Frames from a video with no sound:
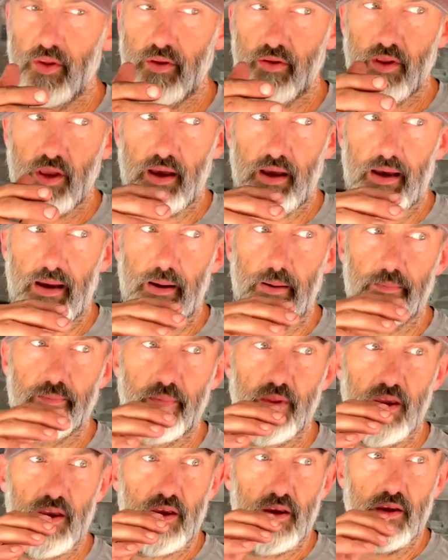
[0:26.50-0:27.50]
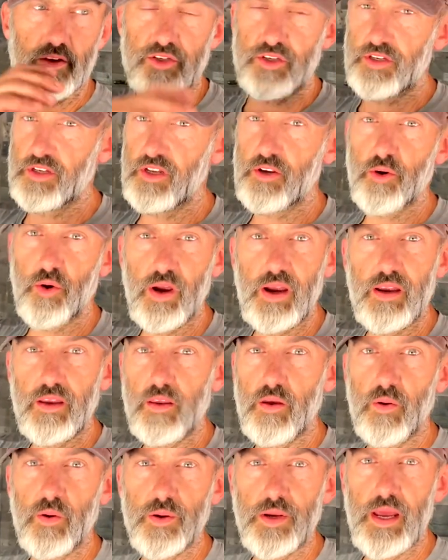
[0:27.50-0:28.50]
um, she did great
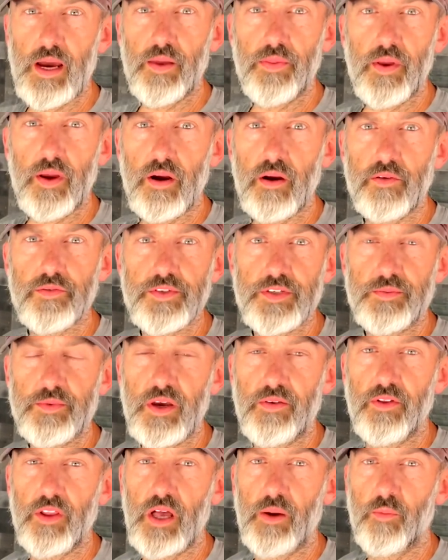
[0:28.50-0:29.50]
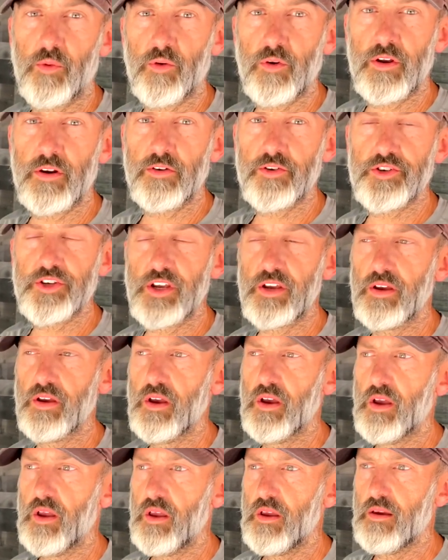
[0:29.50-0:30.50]
going down there and seemed to have a lot more energy
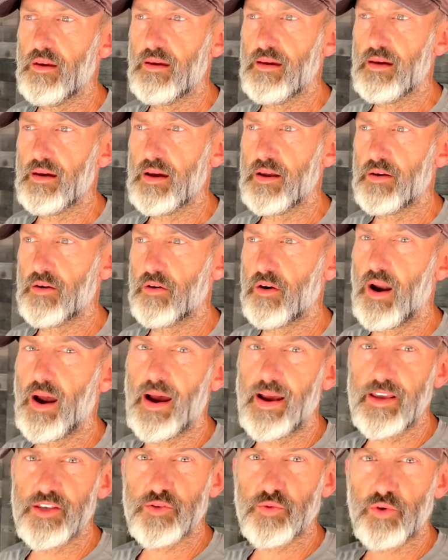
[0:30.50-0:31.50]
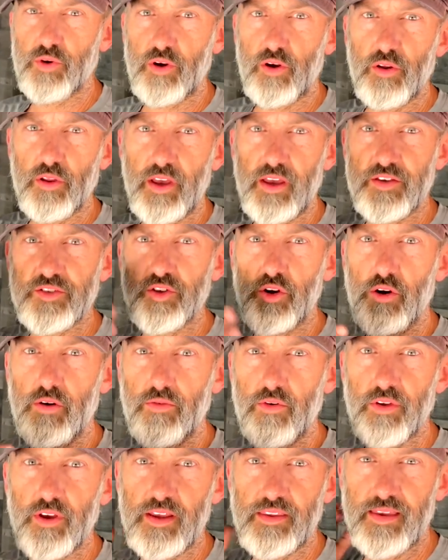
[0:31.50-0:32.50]
and her eyes weren't glazed
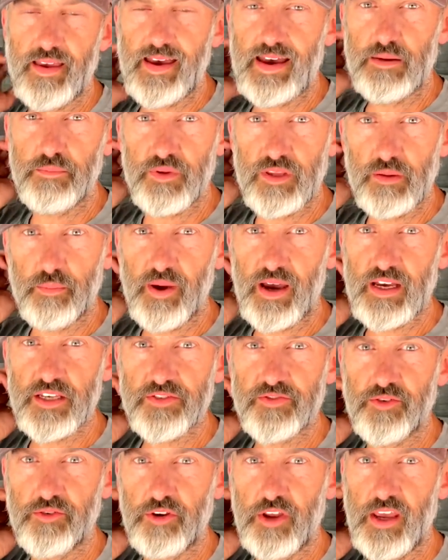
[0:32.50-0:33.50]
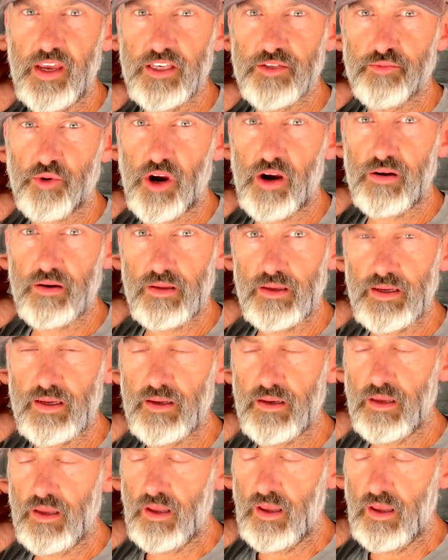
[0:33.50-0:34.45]
over like they had been the past few days prior to that.